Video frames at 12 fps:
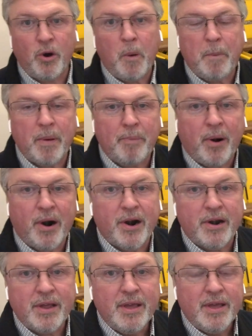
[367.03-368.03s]
open
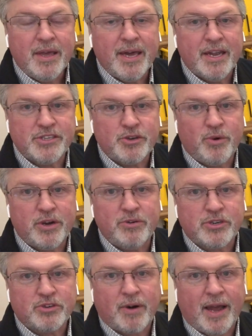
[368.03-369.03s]
part and it's going to
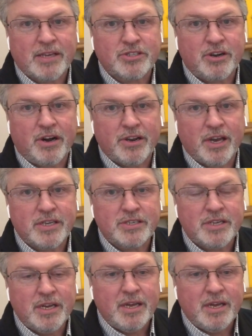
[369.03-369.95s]
attract sawdust.